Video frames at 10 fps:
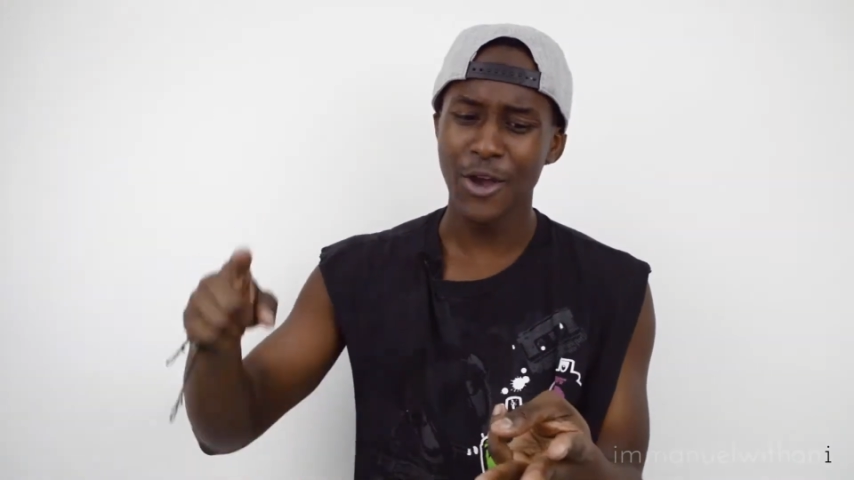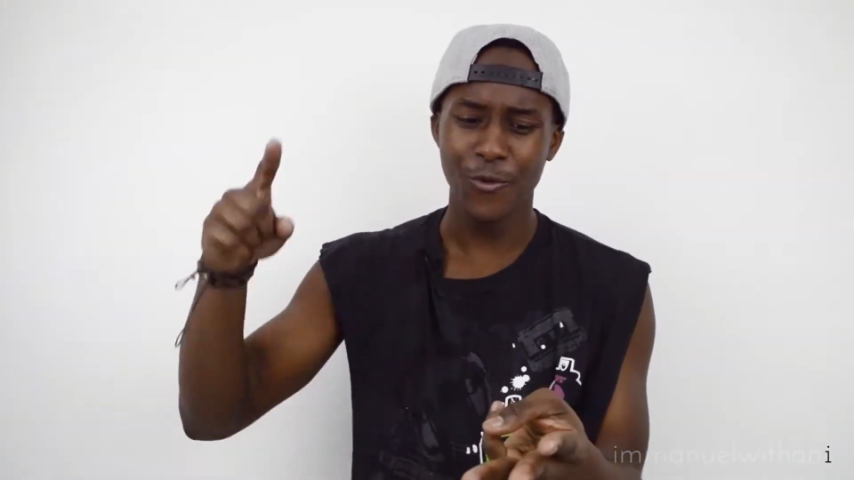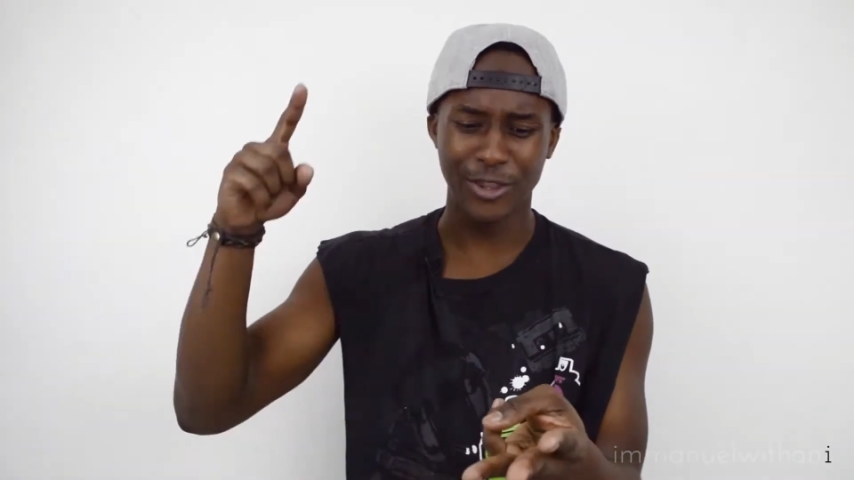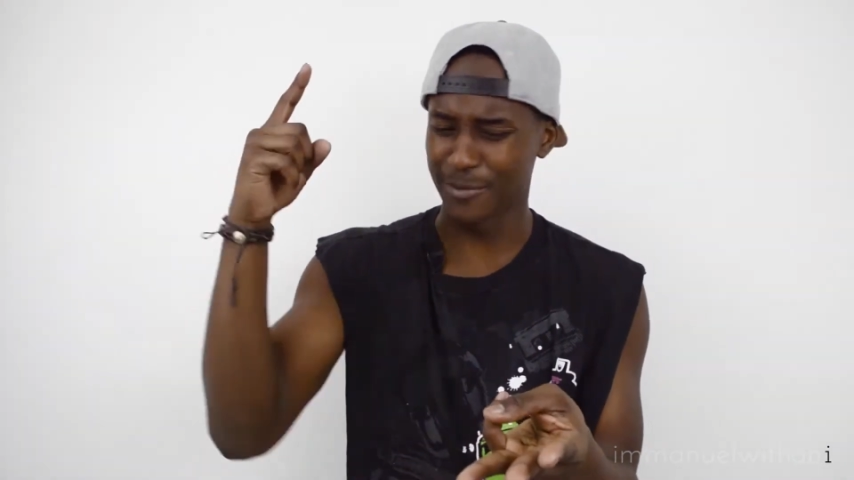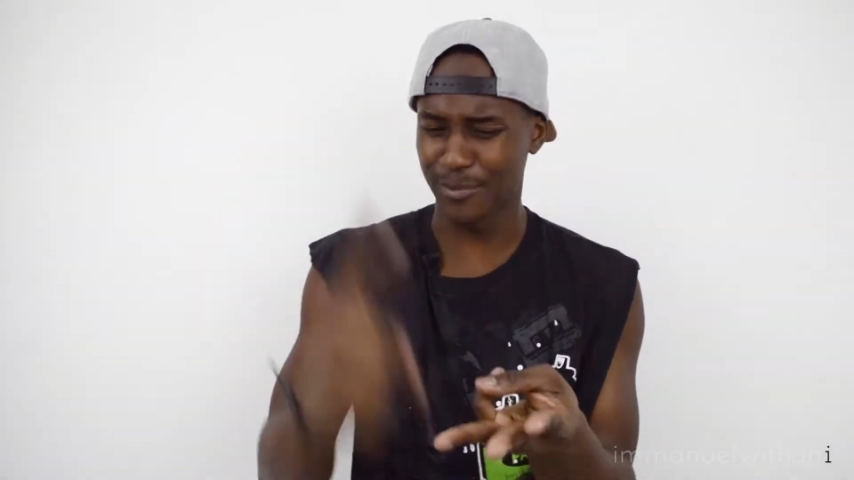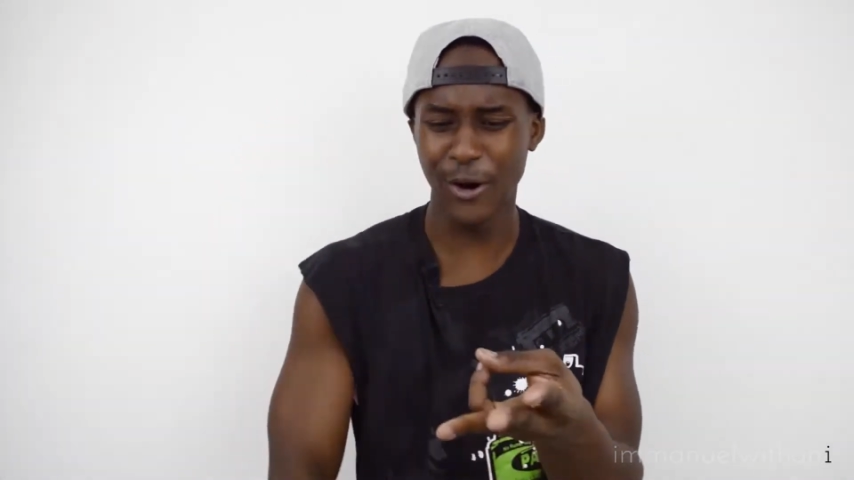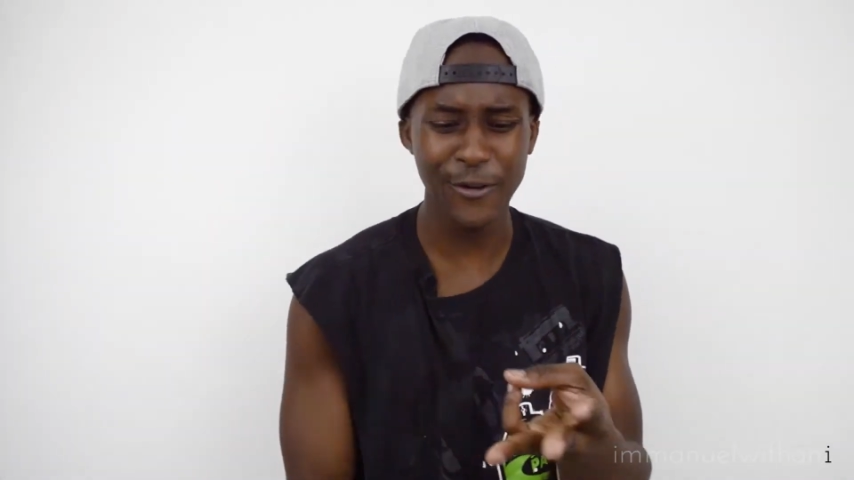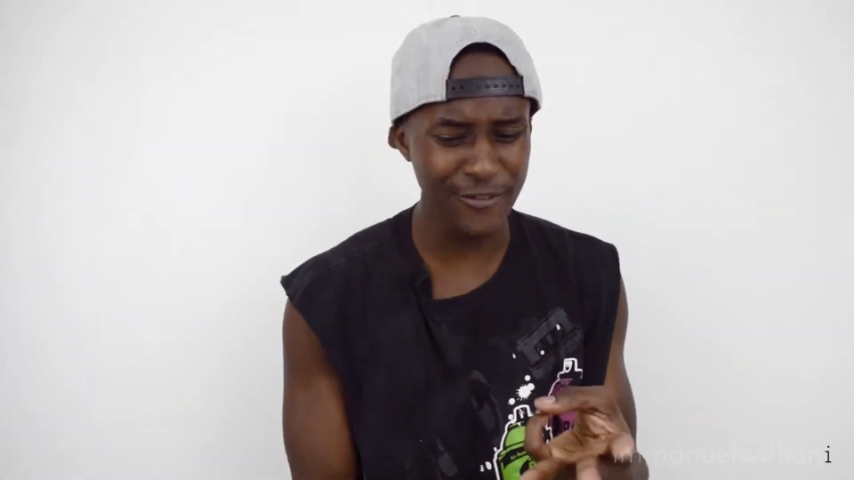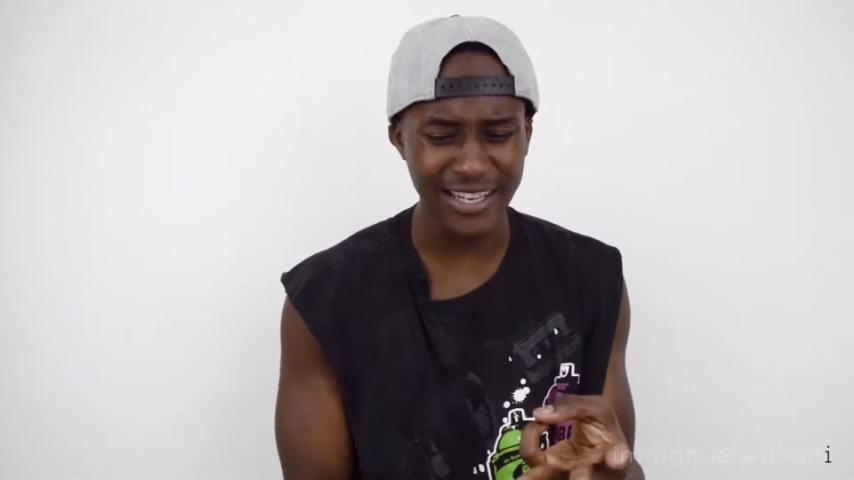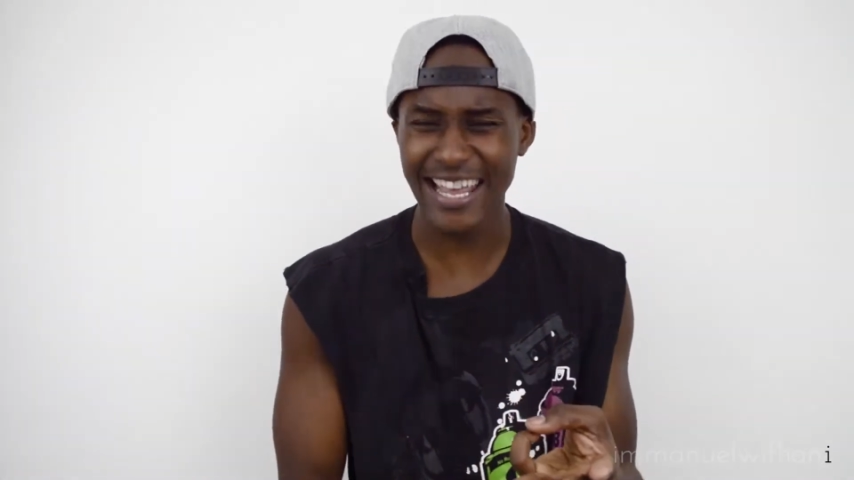with the
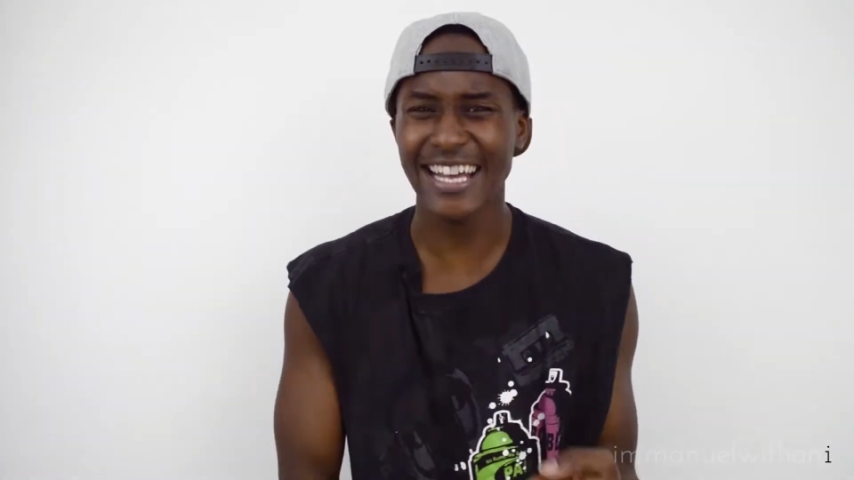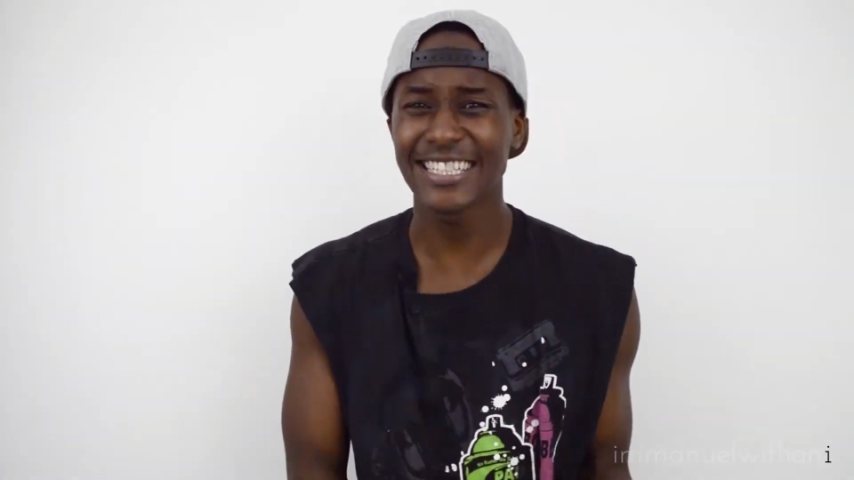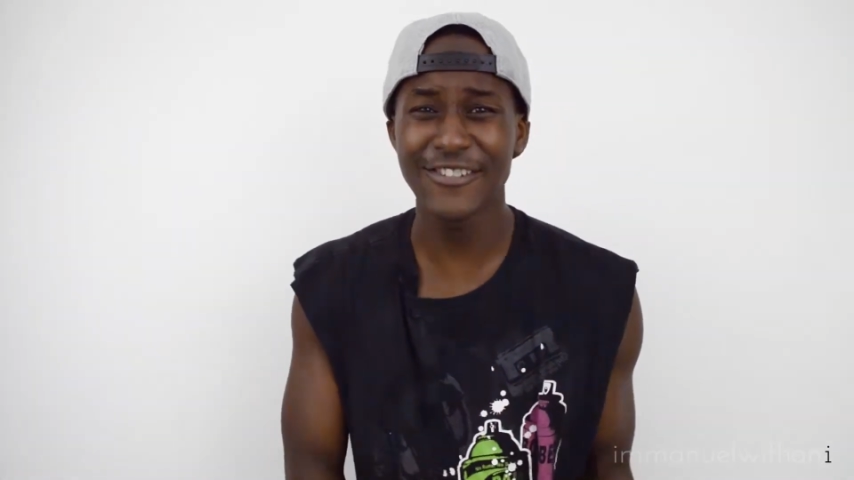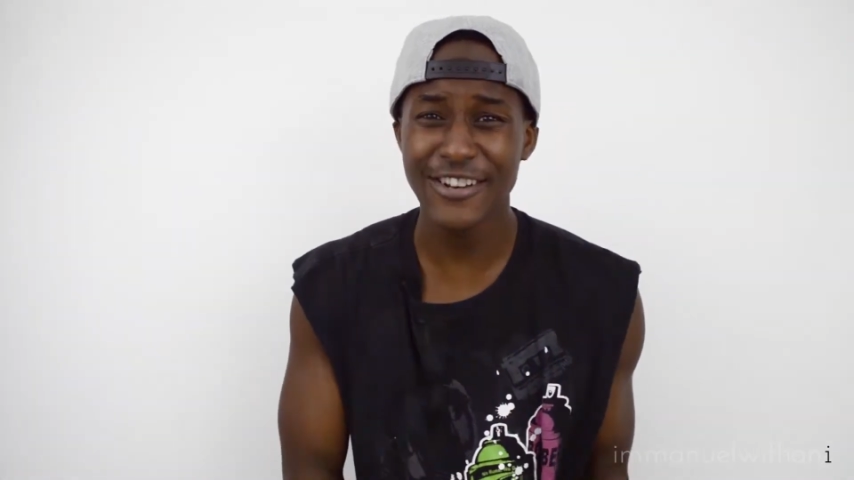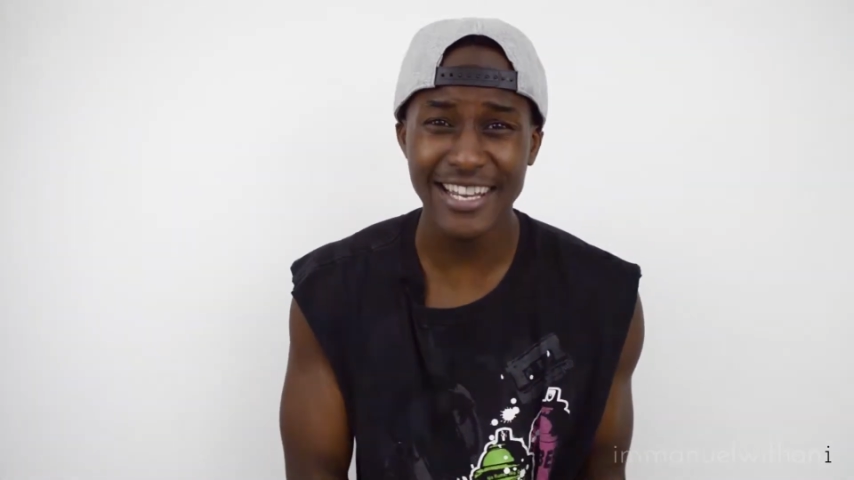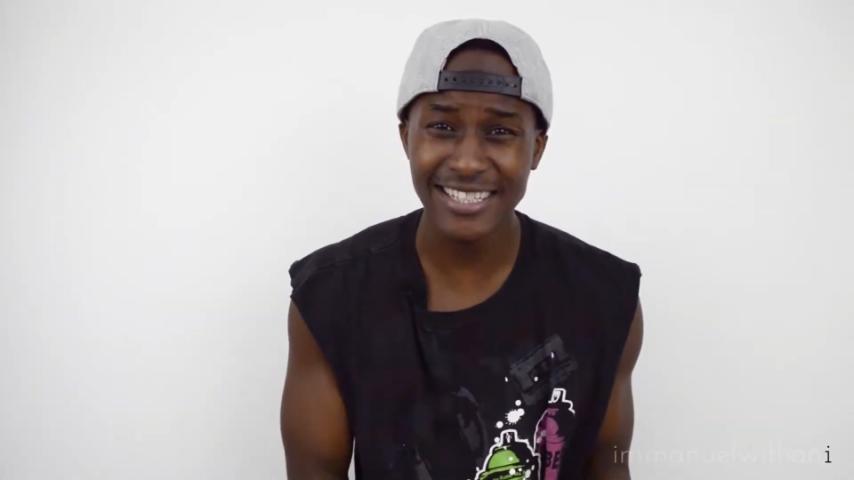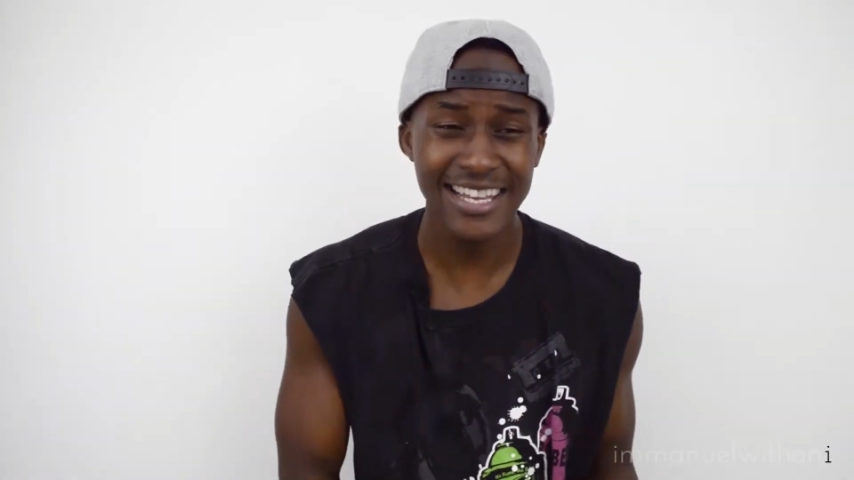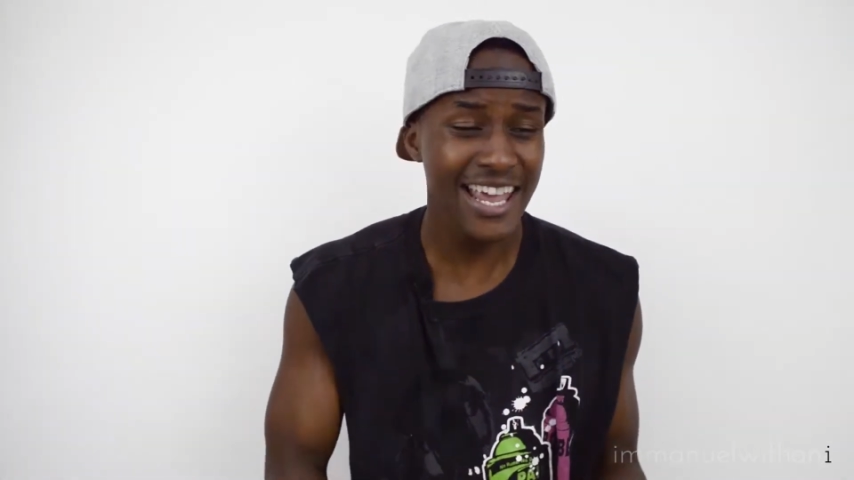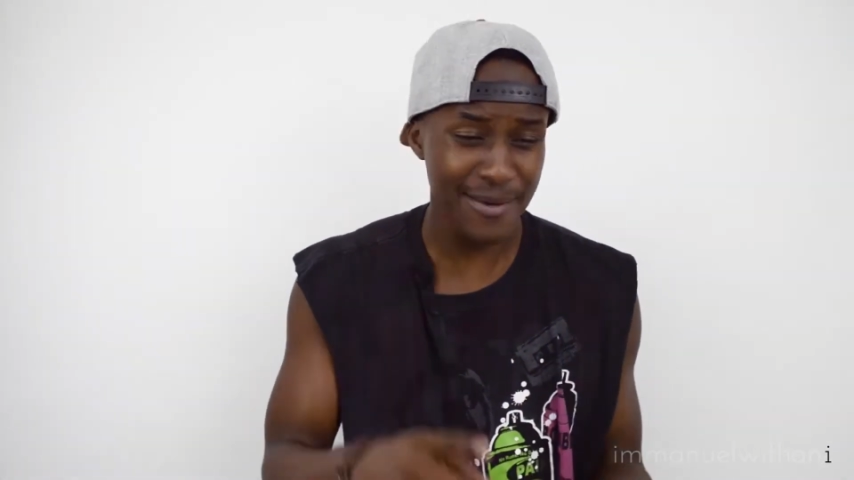perfect activities,